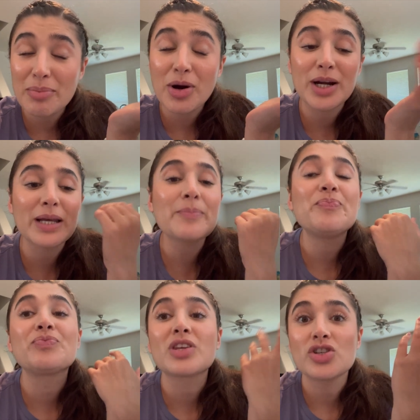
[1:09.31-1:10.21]
party.
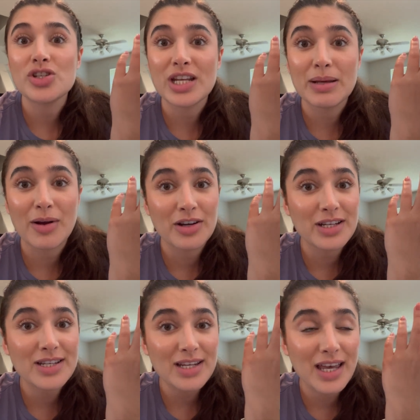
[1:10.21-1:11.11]
She's getting married
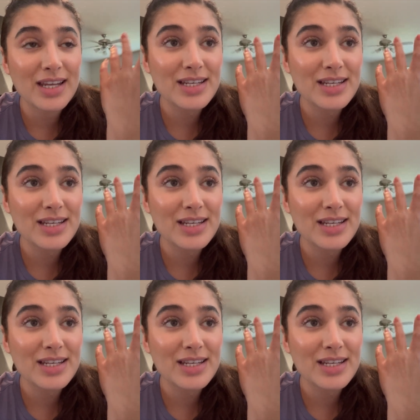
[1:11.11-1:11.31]
in, in